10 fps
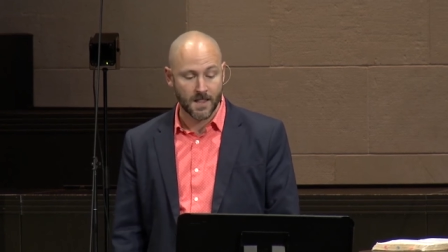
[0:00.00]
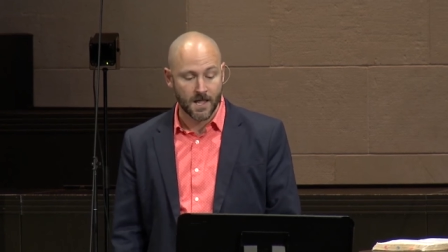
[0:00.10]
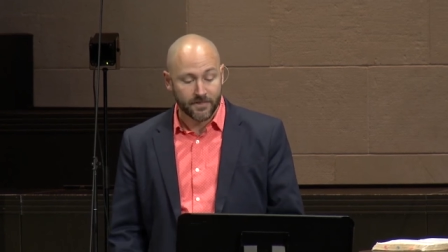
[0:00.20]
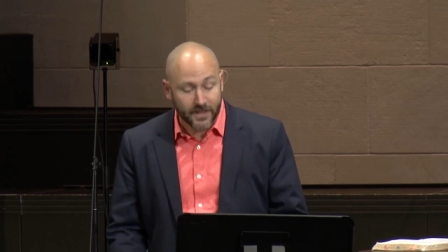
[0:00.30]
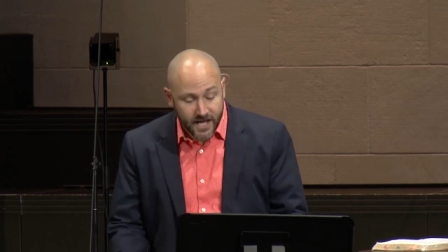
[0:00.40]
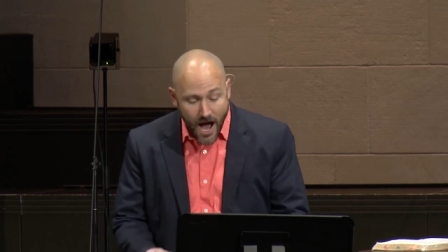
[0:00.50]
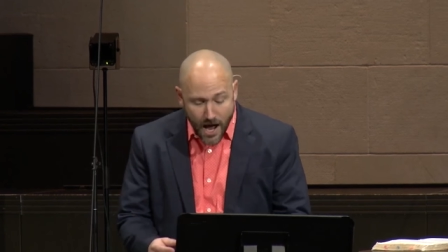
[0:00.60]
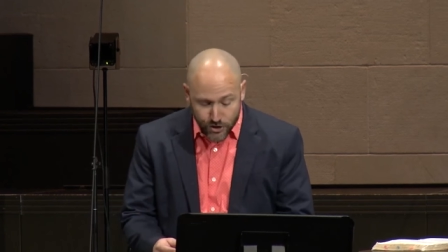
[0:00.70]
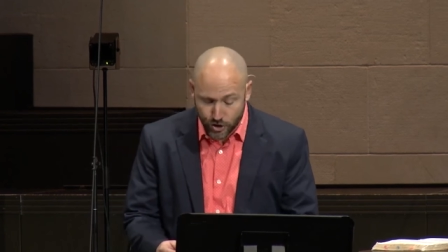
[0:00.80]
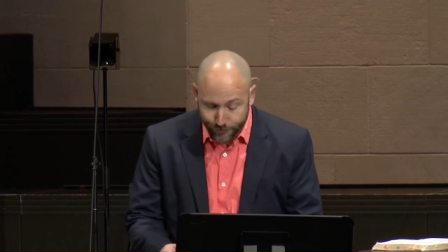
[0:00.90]
The
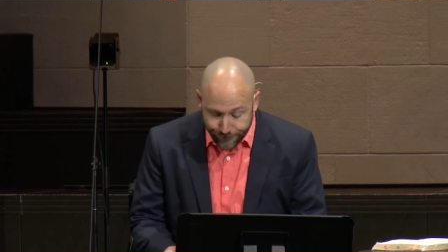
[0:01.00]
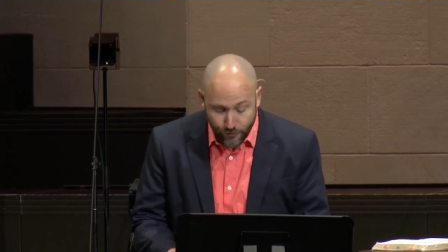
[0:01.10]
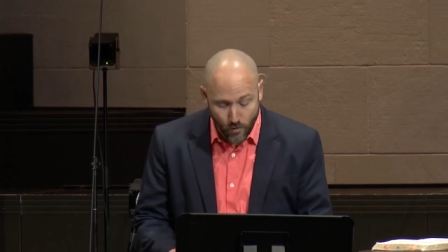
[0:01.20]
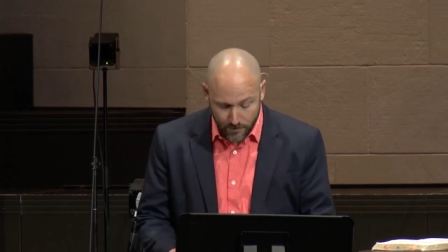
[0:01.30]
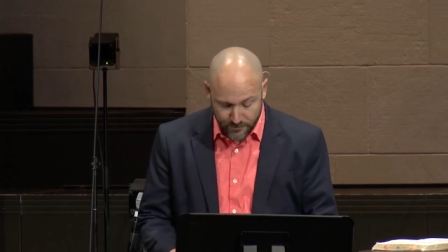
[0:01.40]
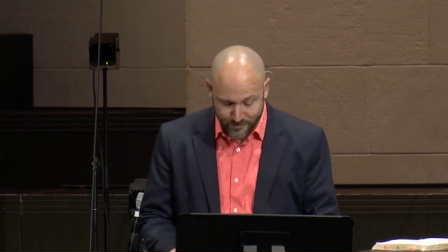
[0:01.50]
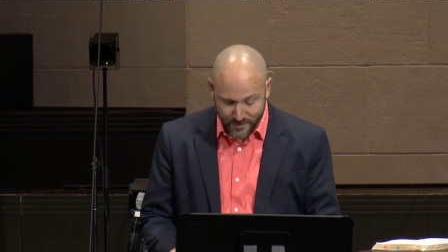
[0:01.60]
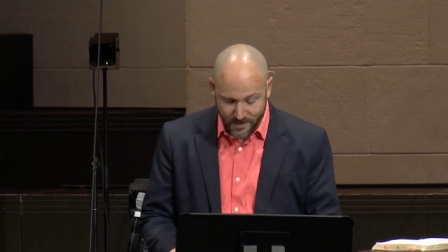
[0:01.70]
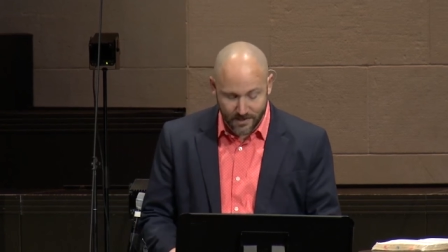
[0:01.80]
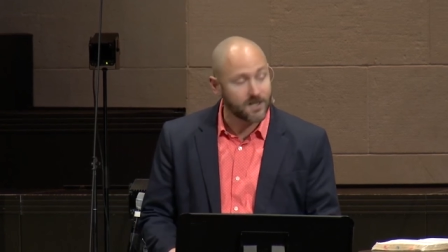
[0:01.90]
God you formed
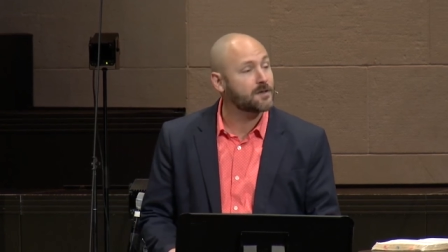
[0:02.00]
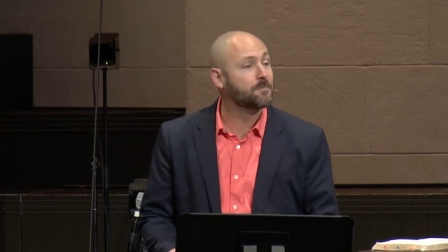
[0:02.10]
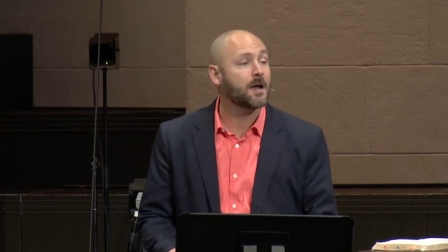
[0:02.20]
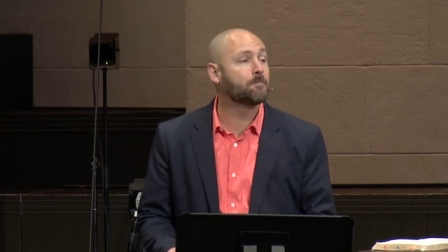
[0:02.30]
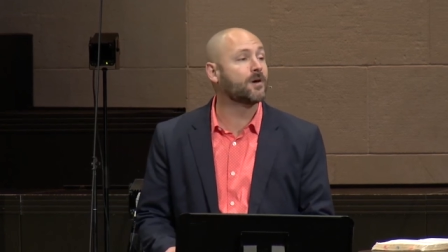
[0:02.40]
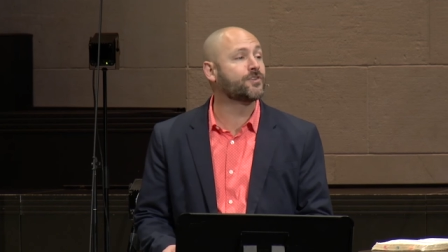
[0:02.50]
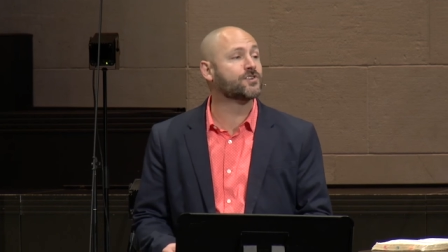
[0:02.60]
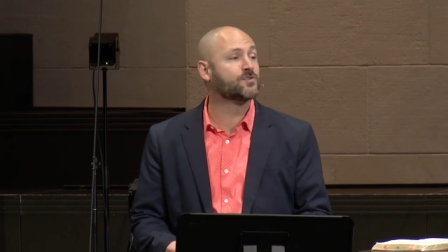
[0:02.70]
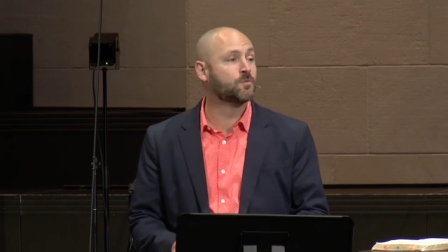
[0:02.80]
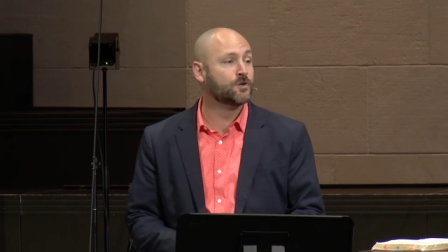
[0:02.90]
me in my
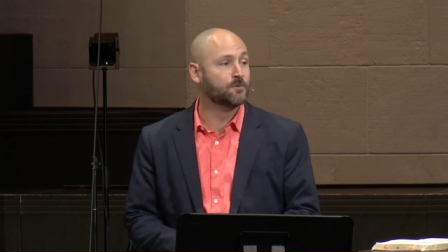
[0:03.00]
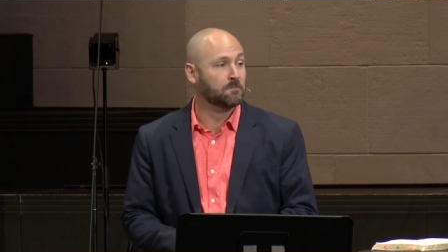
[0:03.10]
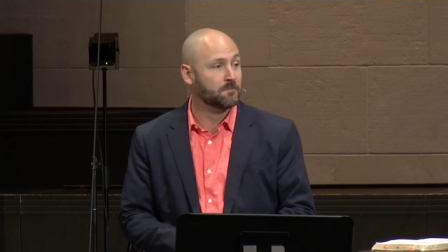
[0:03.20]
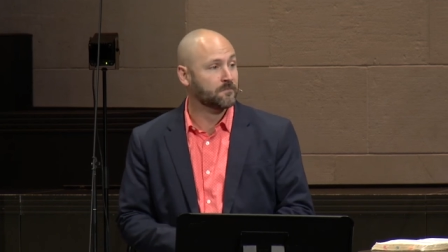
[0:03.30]
mother's womb.